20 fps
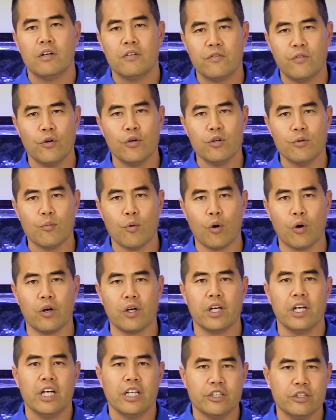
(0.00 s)

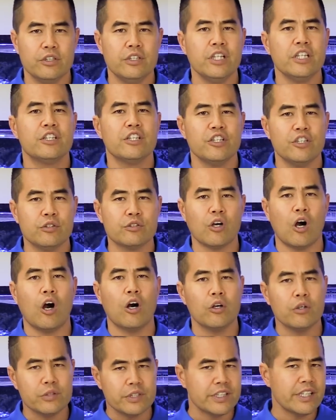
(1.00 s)
Furthermore, you need to use
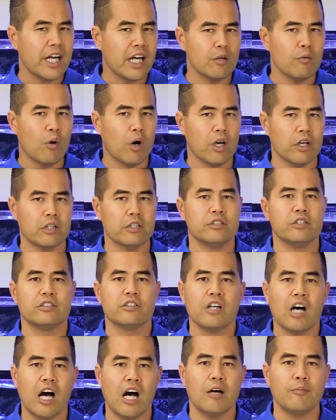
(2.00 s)
RODI water to
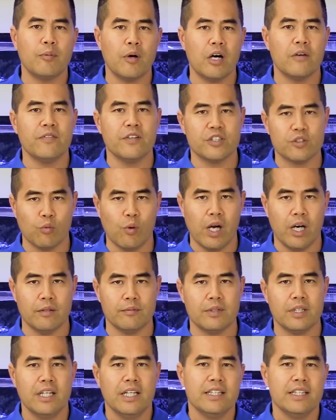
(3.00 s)
top off as well.